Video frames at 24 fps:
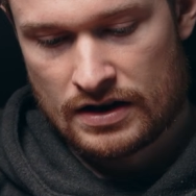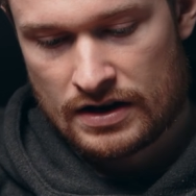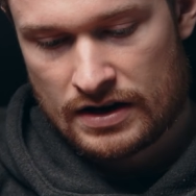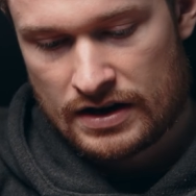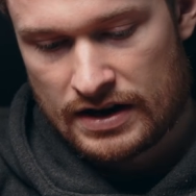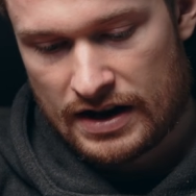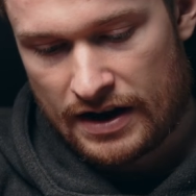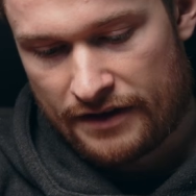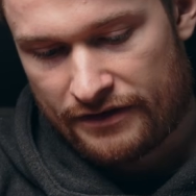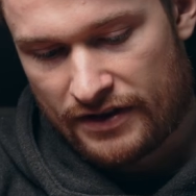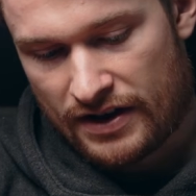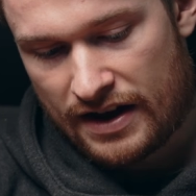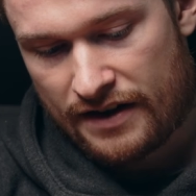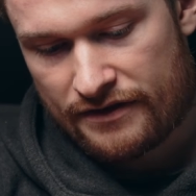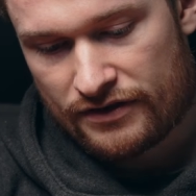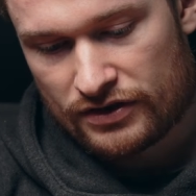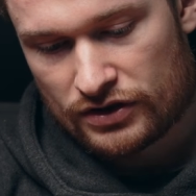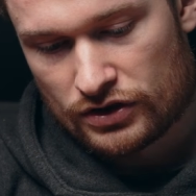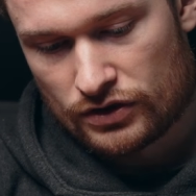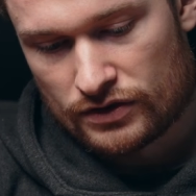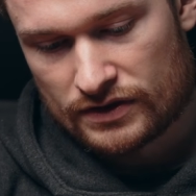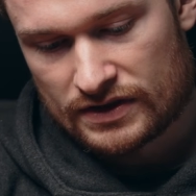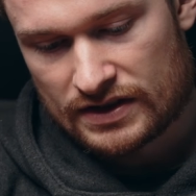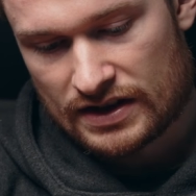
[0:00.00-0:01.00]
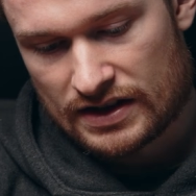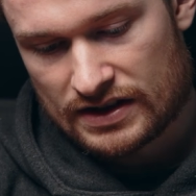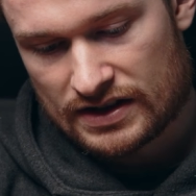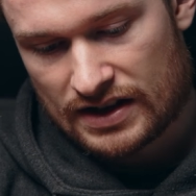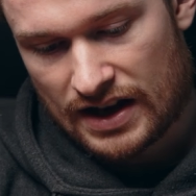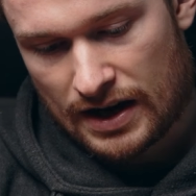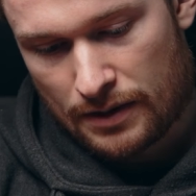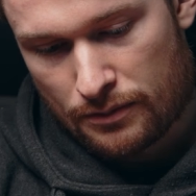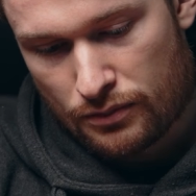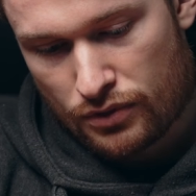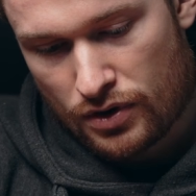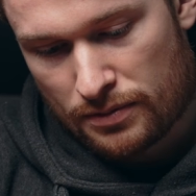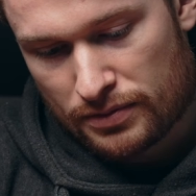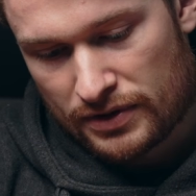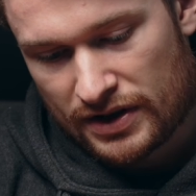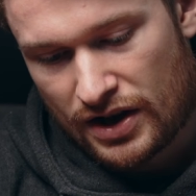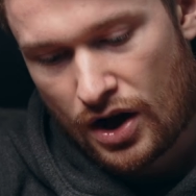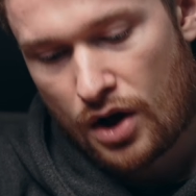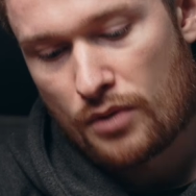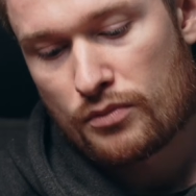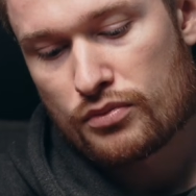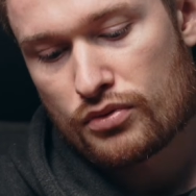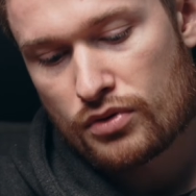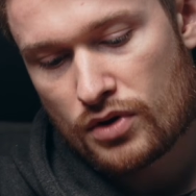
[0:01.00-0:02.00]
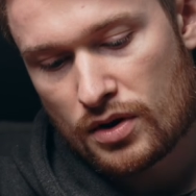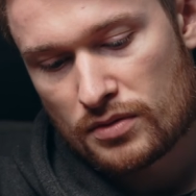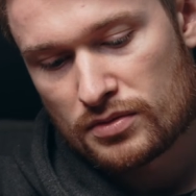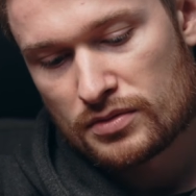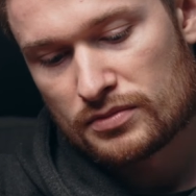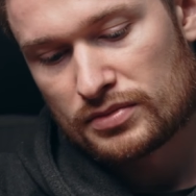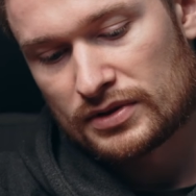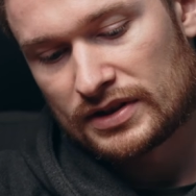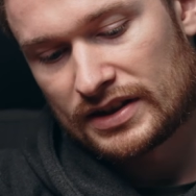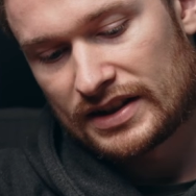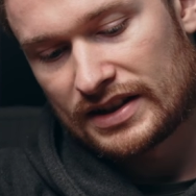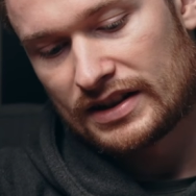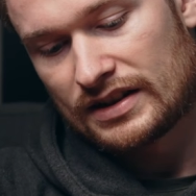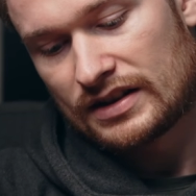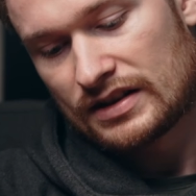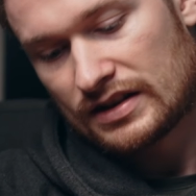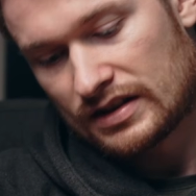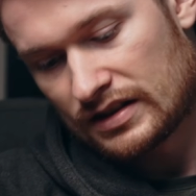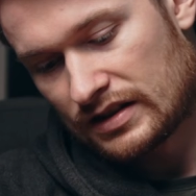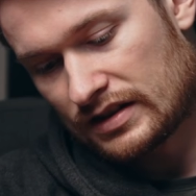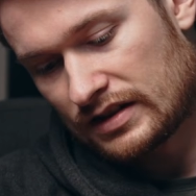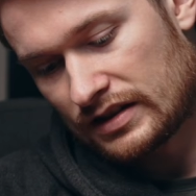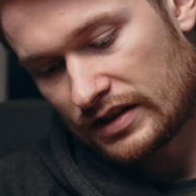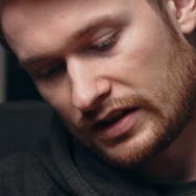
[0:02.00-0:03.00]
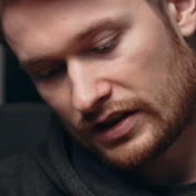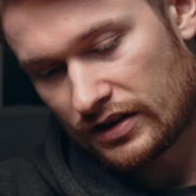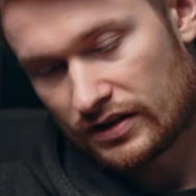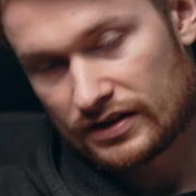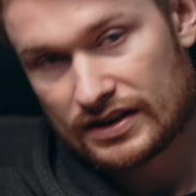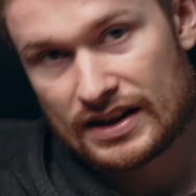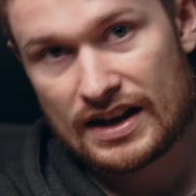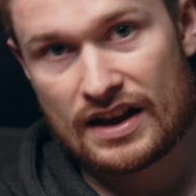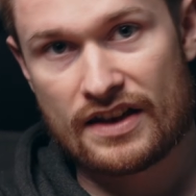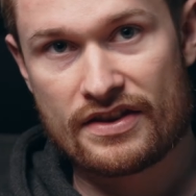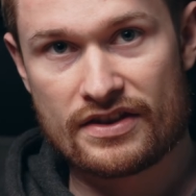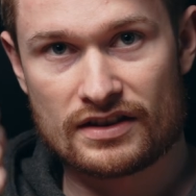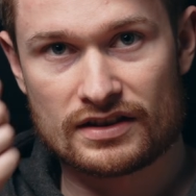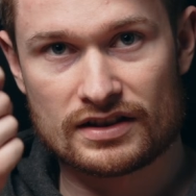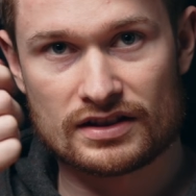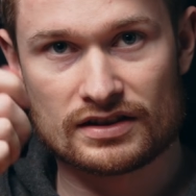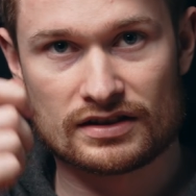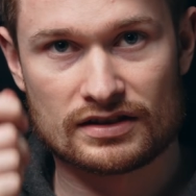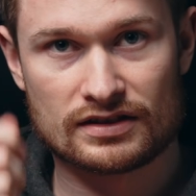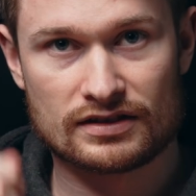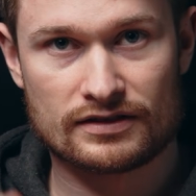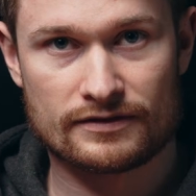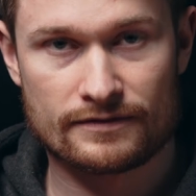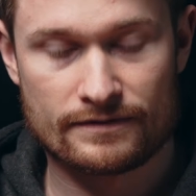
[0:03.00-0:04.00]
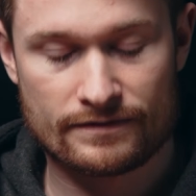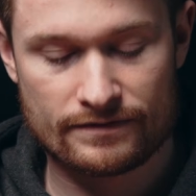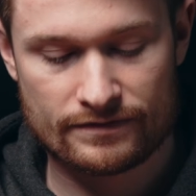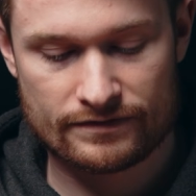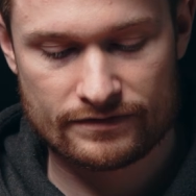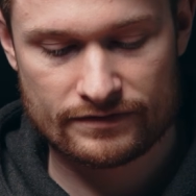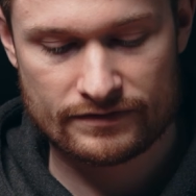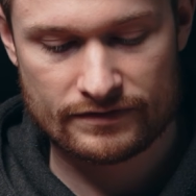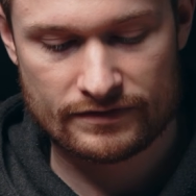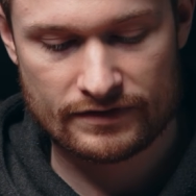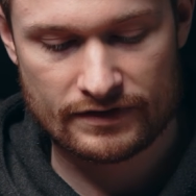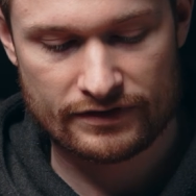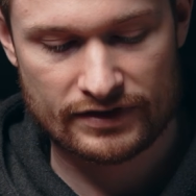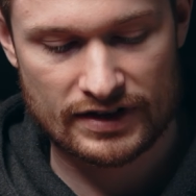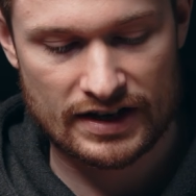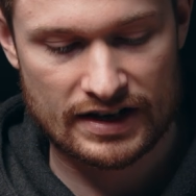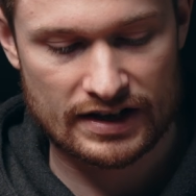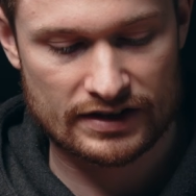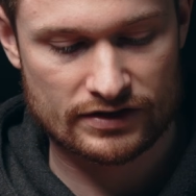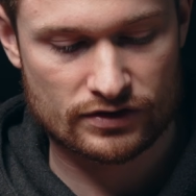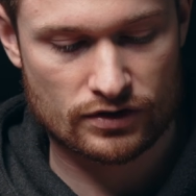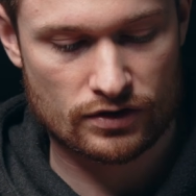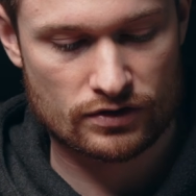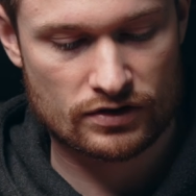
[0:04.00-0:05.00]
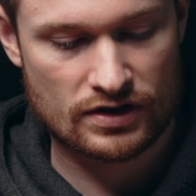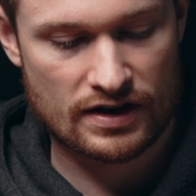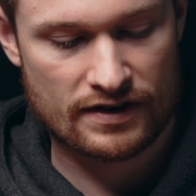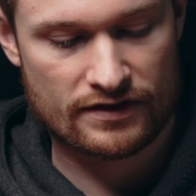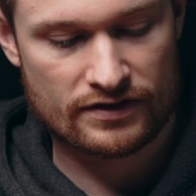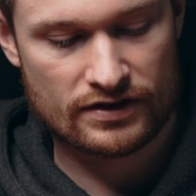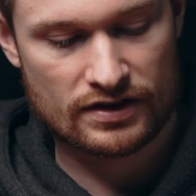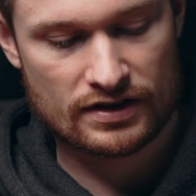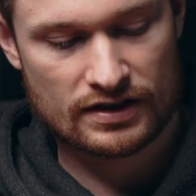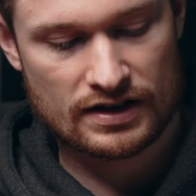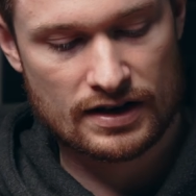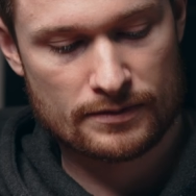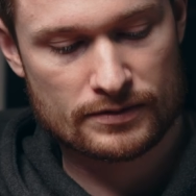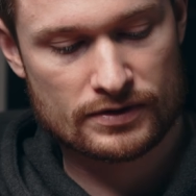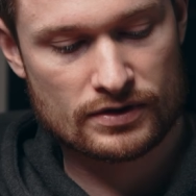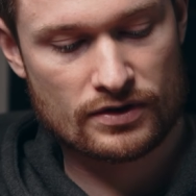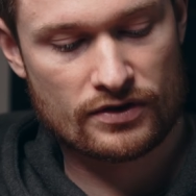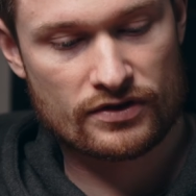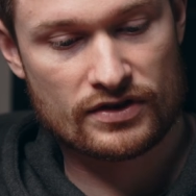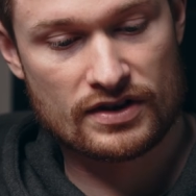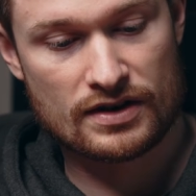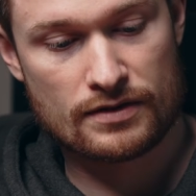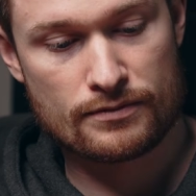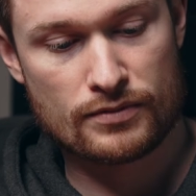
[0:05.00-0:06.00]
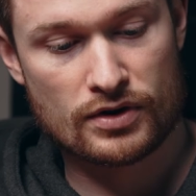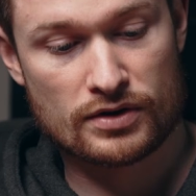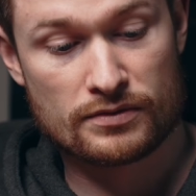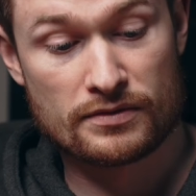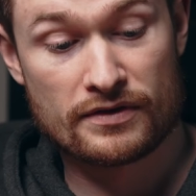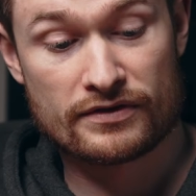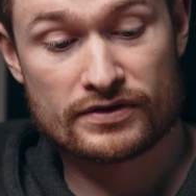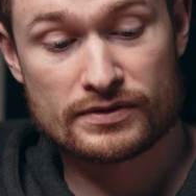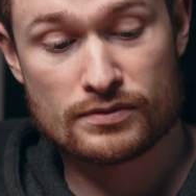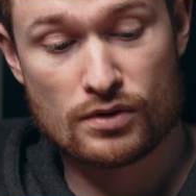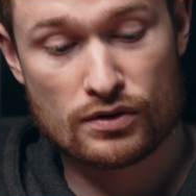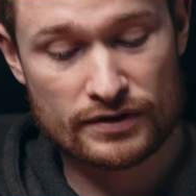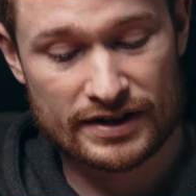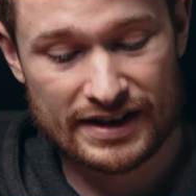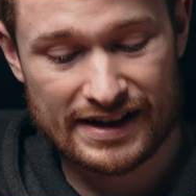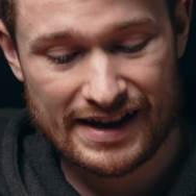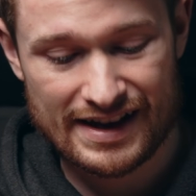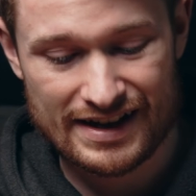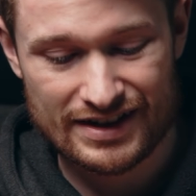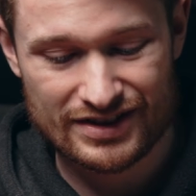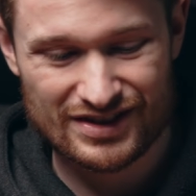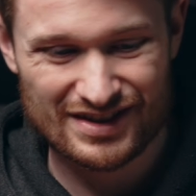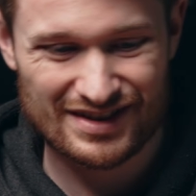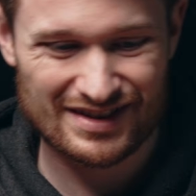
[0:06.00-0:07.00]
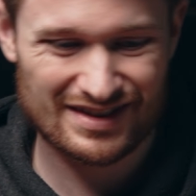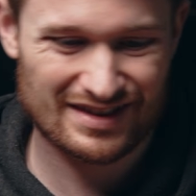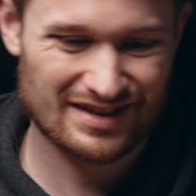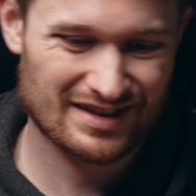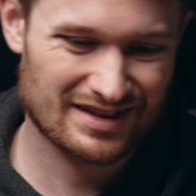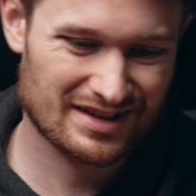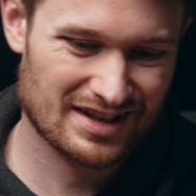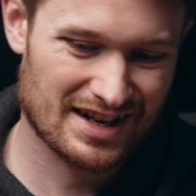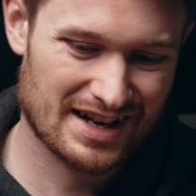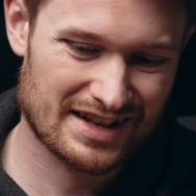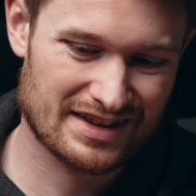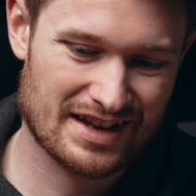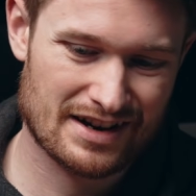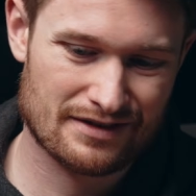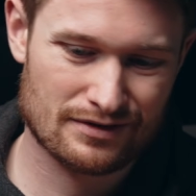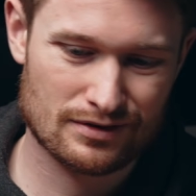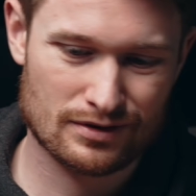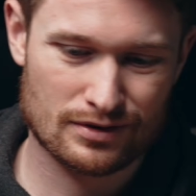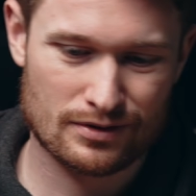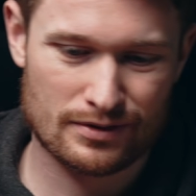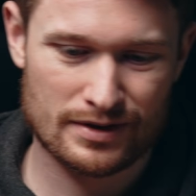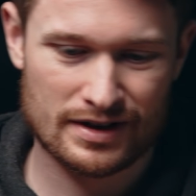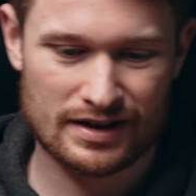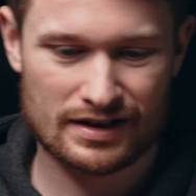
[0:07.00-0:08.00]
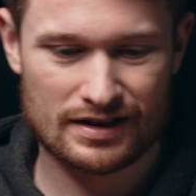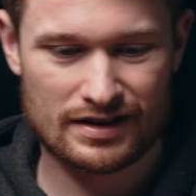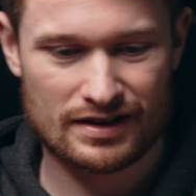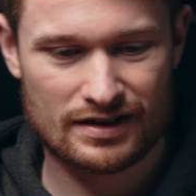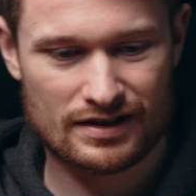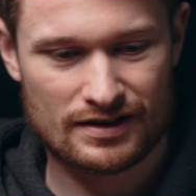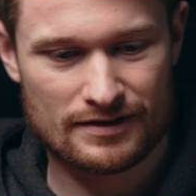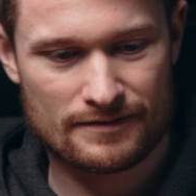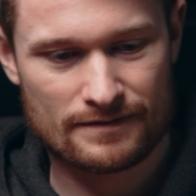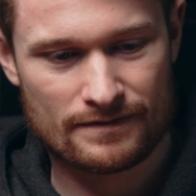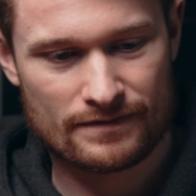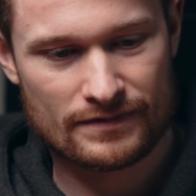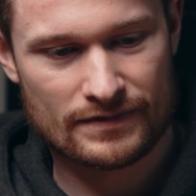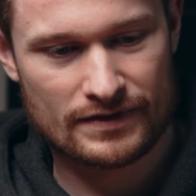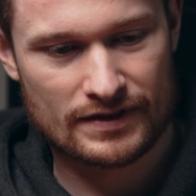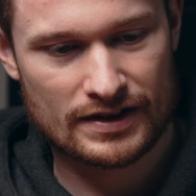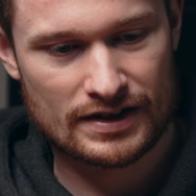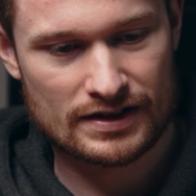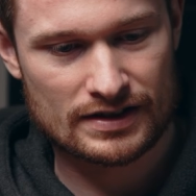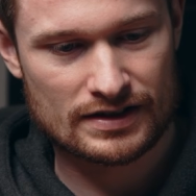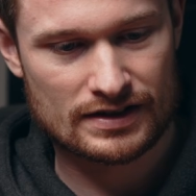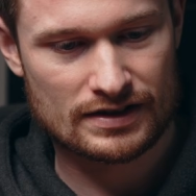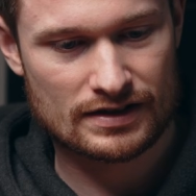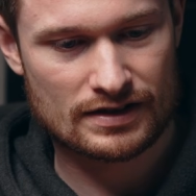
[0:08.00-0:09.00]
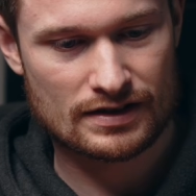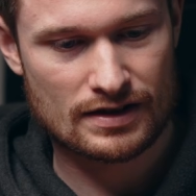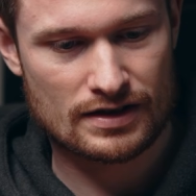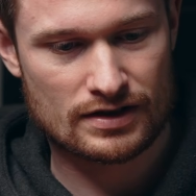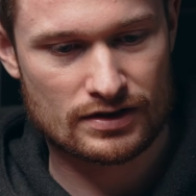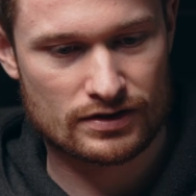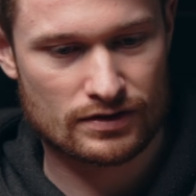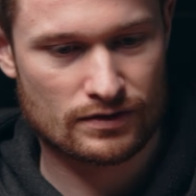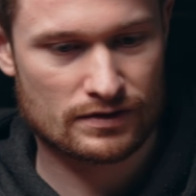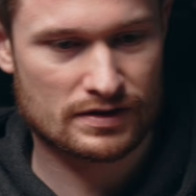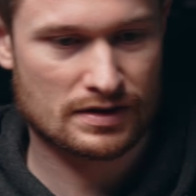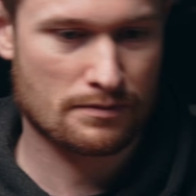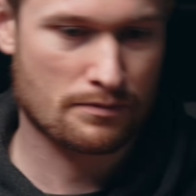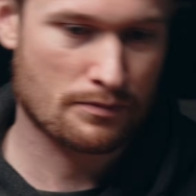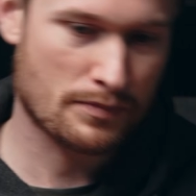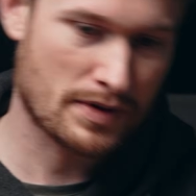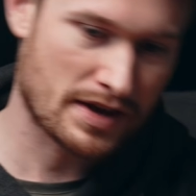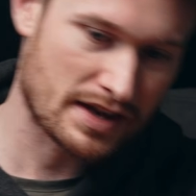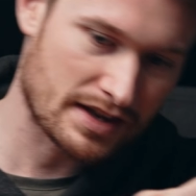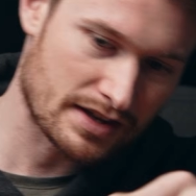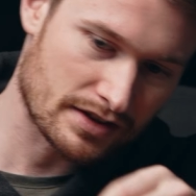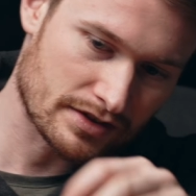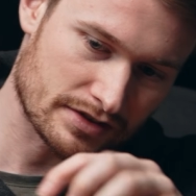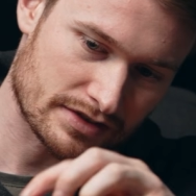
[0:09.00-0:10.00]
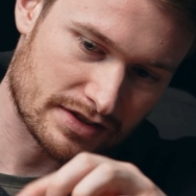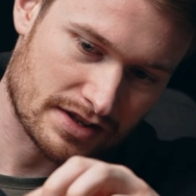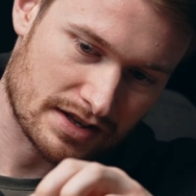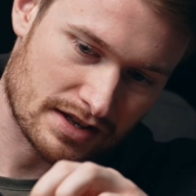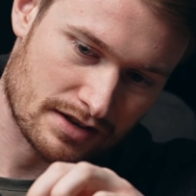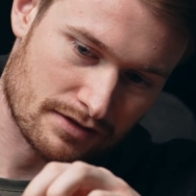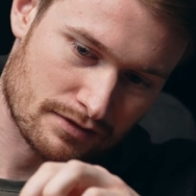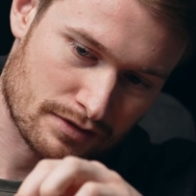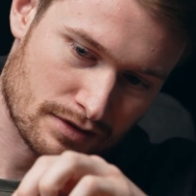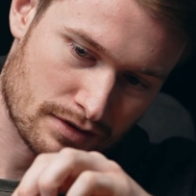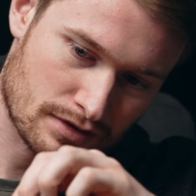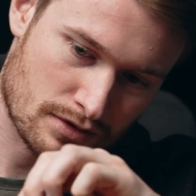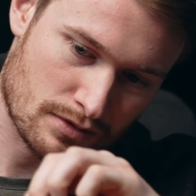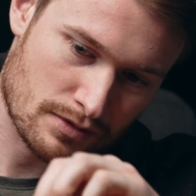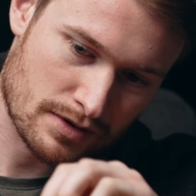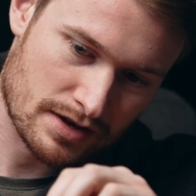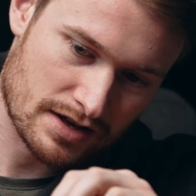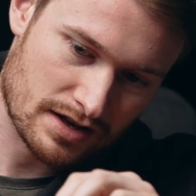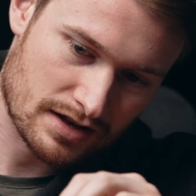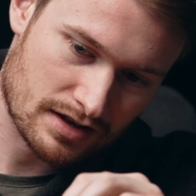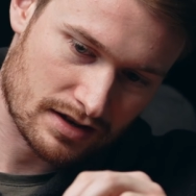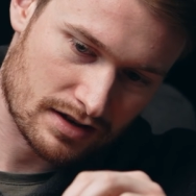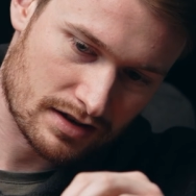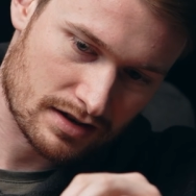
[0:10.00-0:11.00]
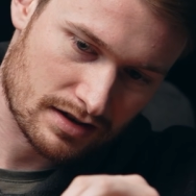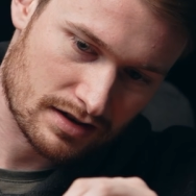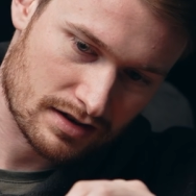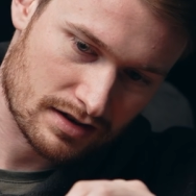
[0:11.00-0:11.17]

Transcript: Now if I ever use this like properly, I'll probably, you know, get the little flathead screwdriver that comes on the bottom of small rig cages, tighten that real quick. Let's do some peels here real quick.